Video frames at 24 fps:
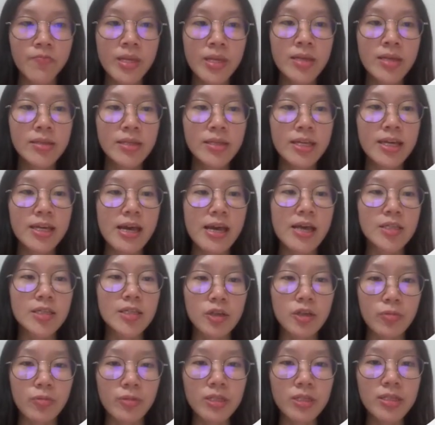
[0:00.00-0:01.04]
The
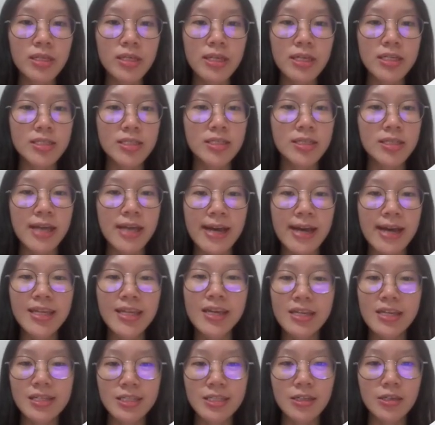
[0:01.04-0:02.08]
adsorbent is then
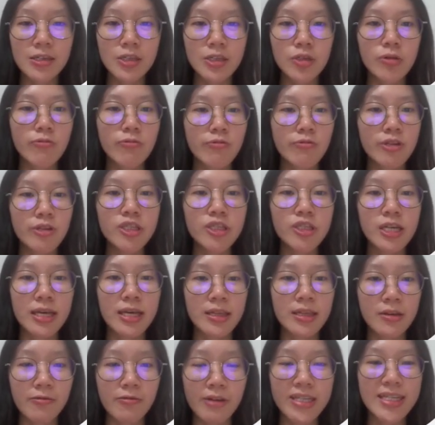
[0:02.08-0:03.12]
heated to
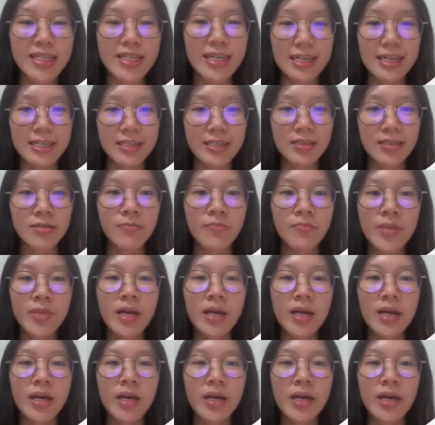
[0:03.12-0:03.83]
regenerate it,